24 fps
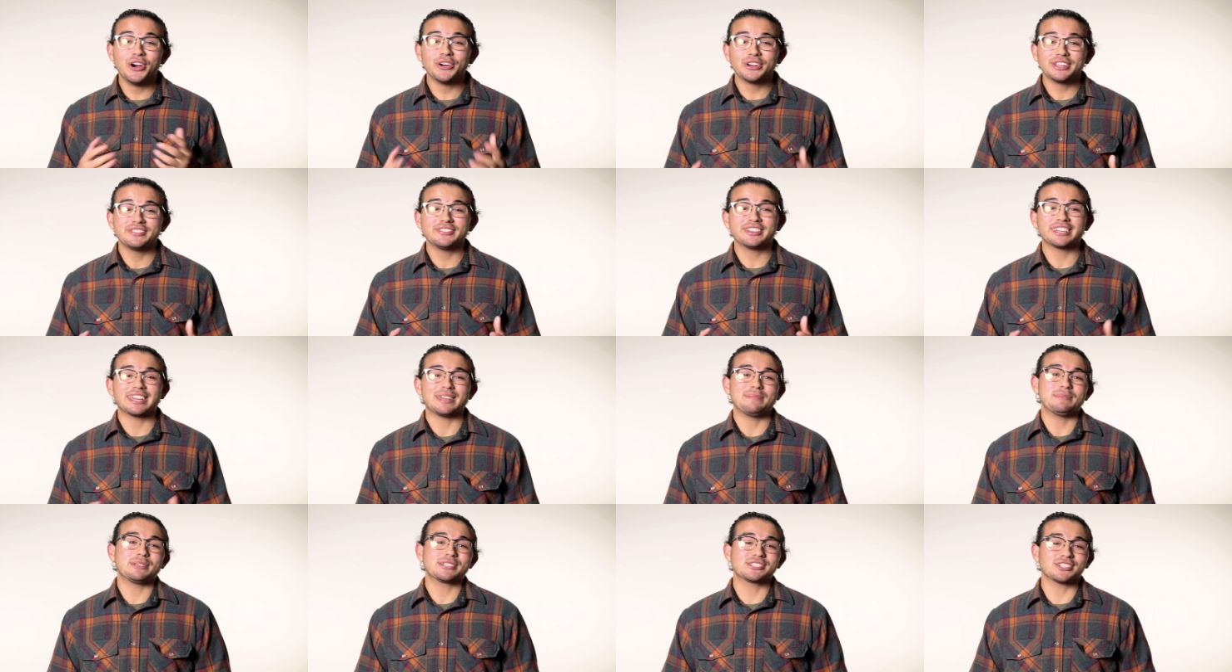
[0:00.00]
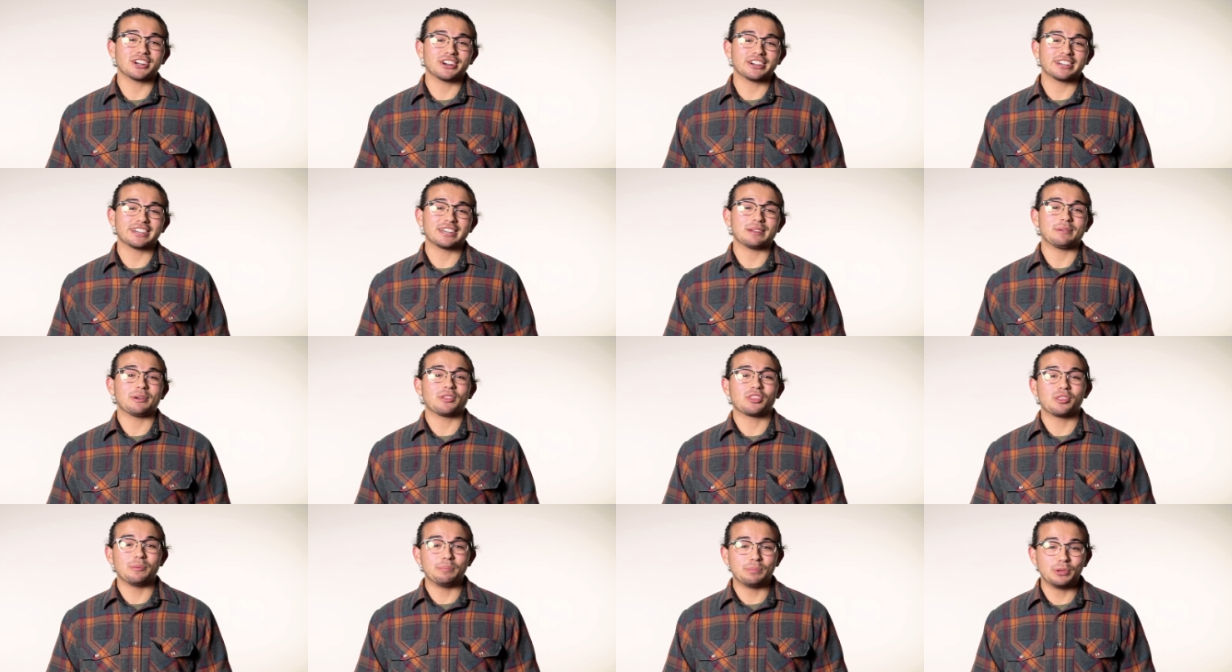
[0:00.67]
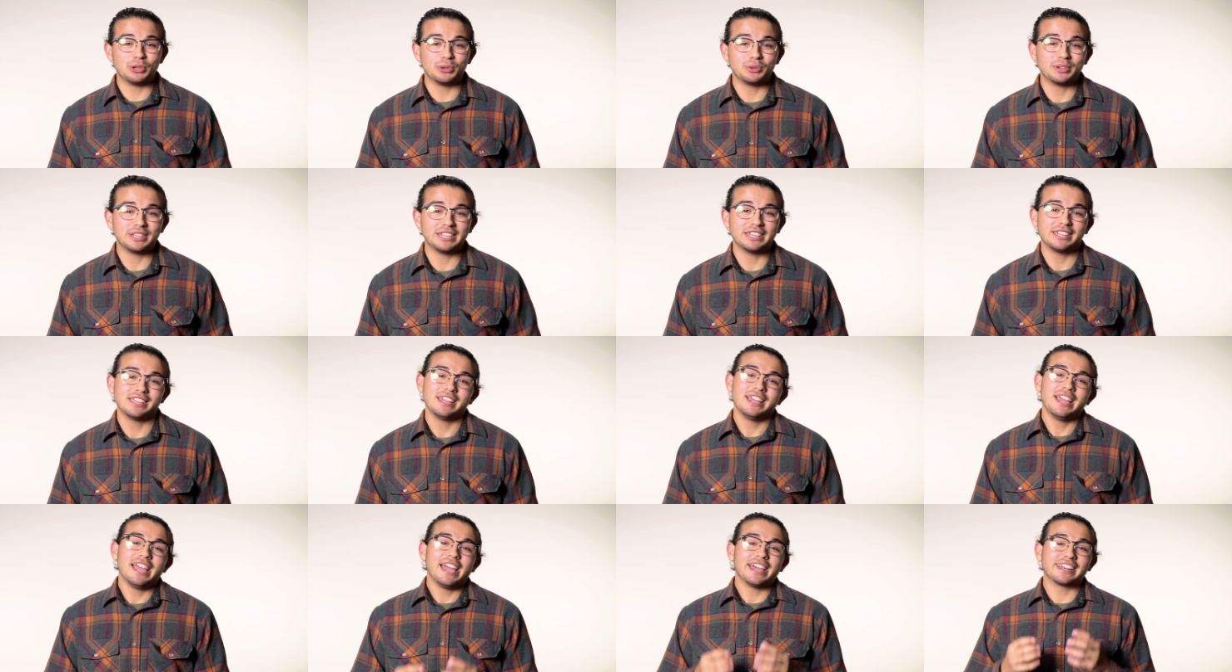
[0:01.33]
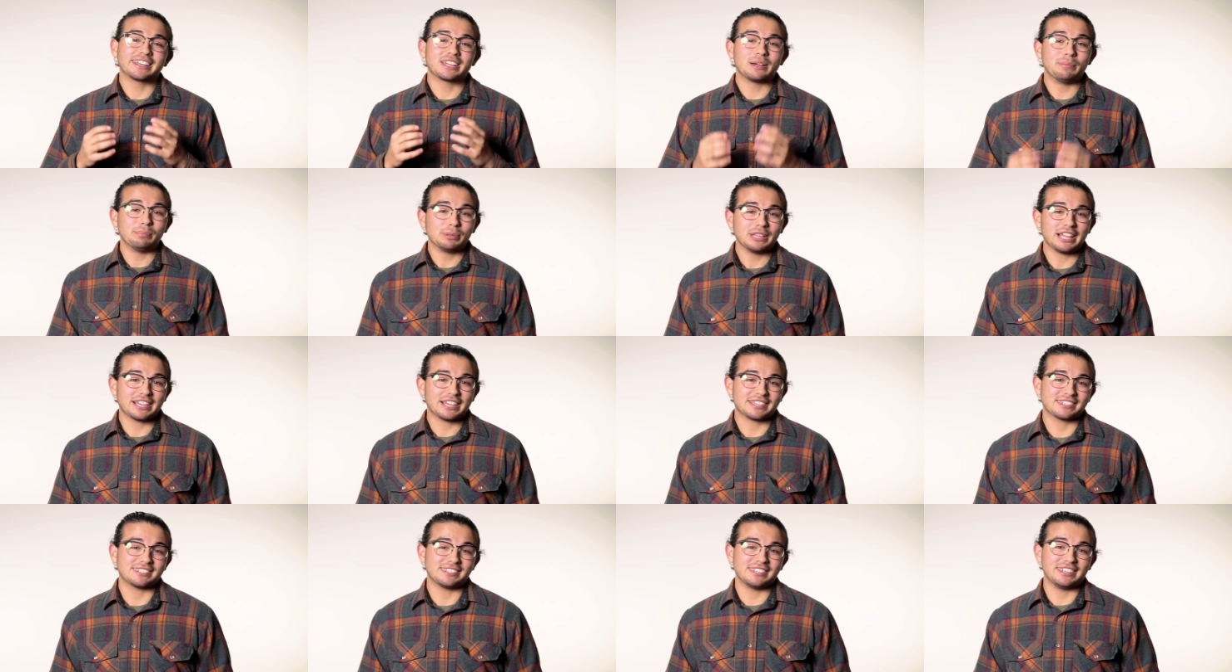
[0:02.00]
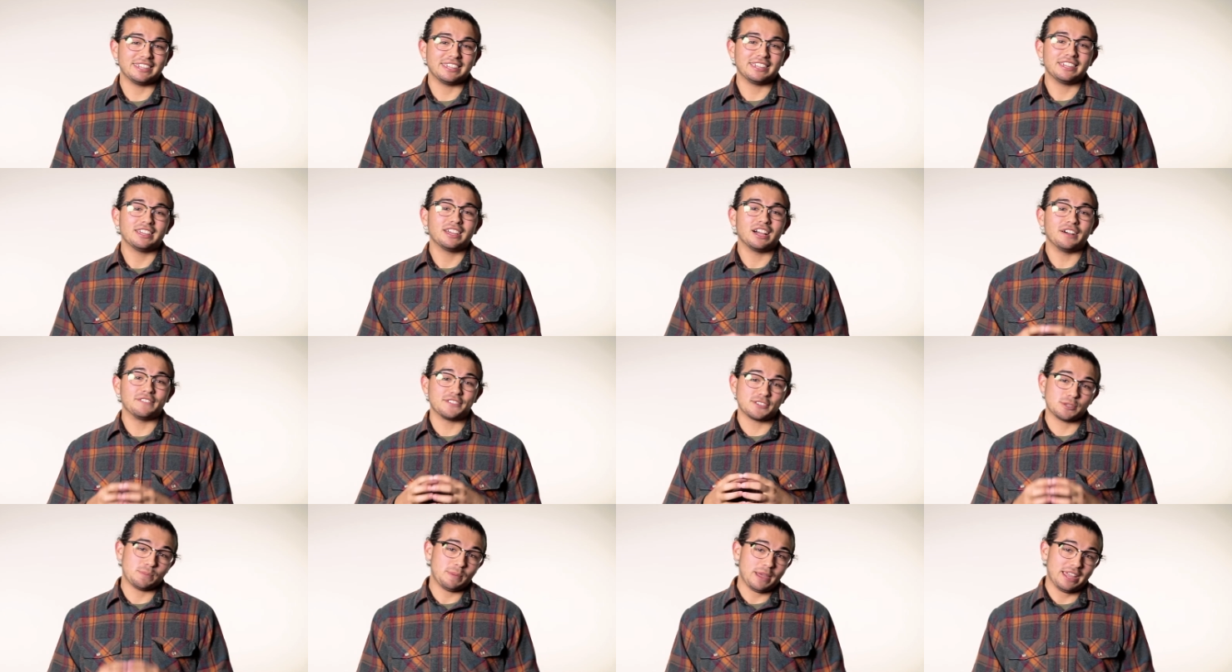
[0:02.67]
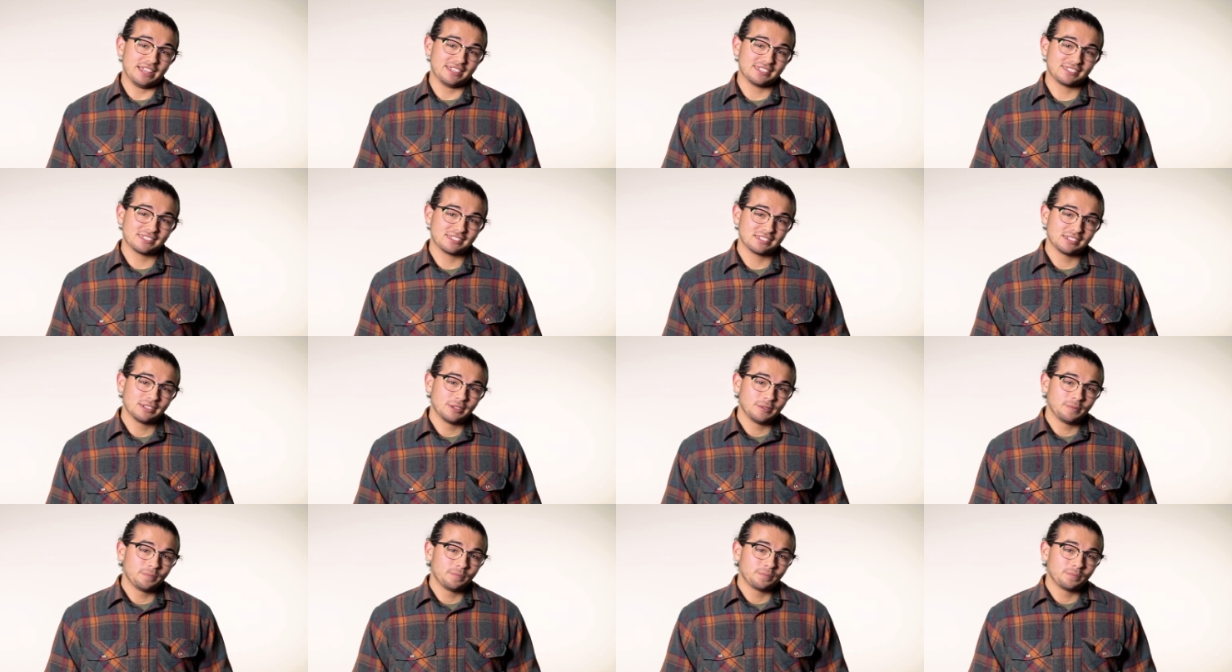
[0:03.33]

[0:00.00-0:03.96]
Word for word: don't even get me started about the beauty and complexity of space.